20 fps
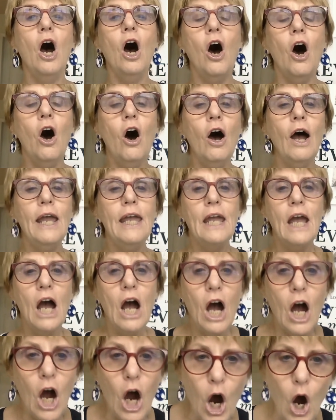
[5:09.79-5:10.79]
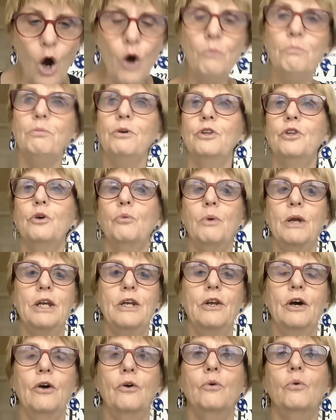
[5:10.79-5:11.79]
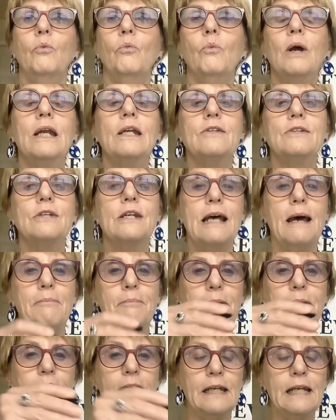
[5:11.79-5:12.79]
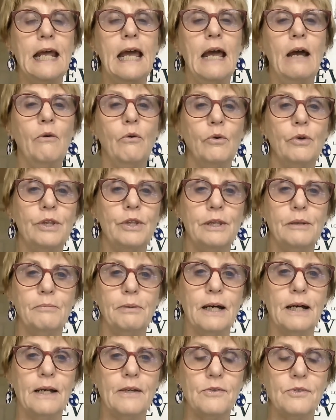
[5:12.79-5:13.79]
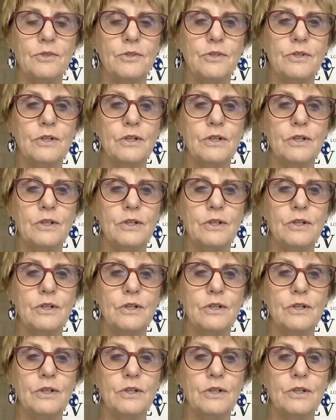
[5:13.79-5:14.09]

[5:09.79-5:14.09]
I open the window. When is it happening, now or in the past?